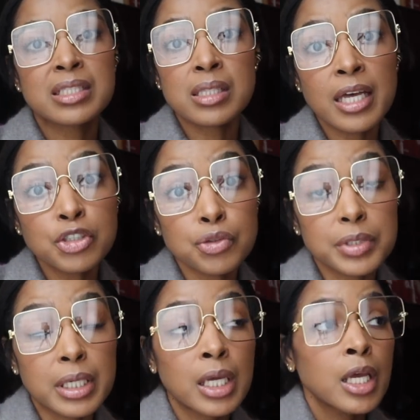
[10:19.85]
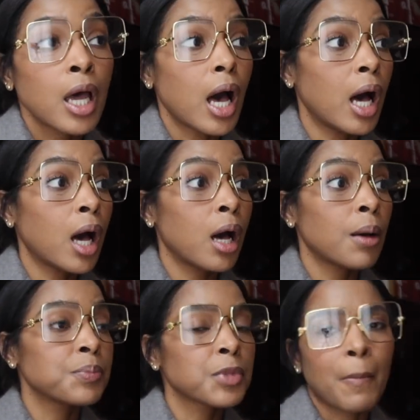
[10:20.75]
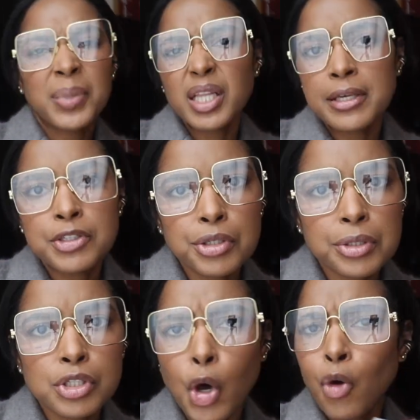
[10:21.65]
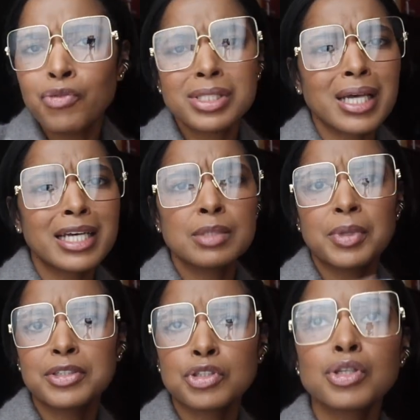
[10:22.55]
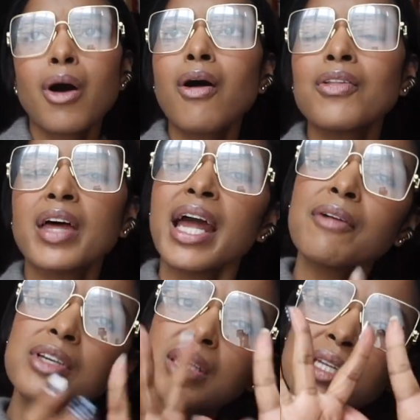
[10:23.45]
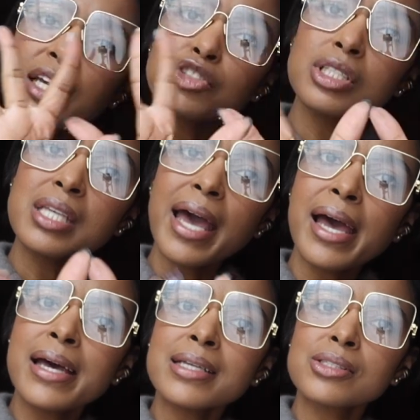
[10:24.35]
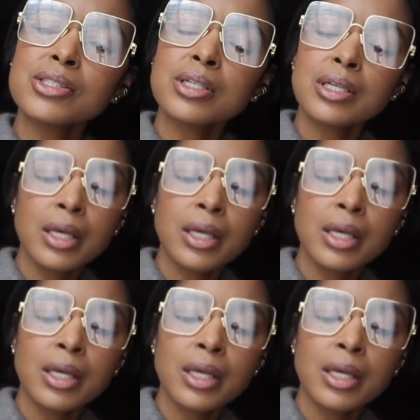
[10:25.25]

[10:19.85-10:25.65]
luxury. Blazers, oversized blazers, all that, everything that just has